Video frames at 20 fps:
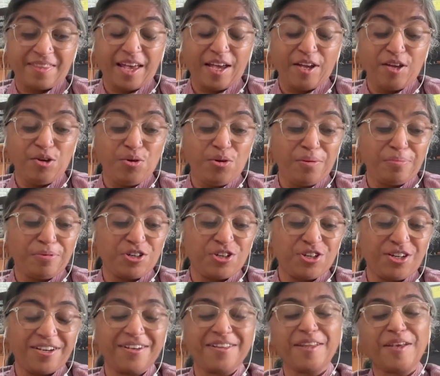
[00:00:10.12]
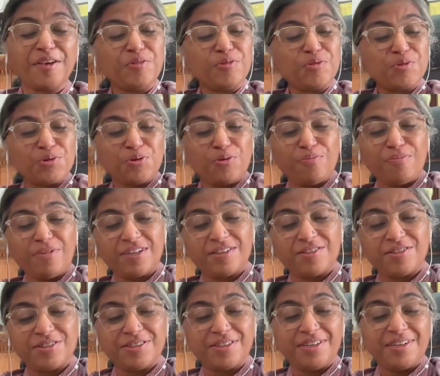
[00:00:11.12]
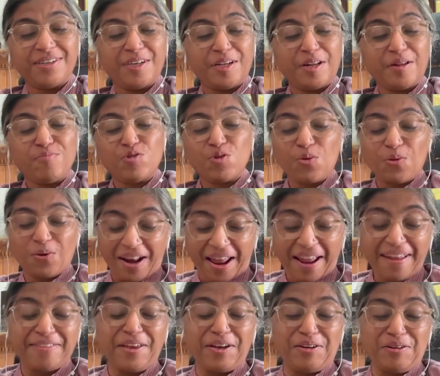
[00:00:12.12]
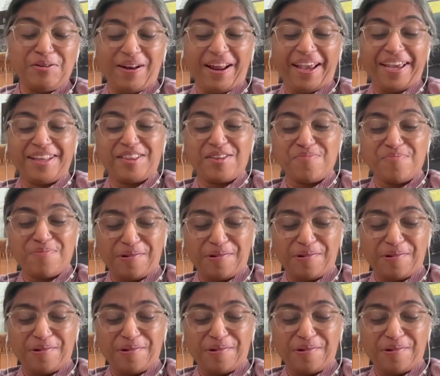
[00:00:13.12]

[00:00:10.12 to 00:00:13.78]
Thank you, Abhishek. Thank you so much. I'm so glad that you like the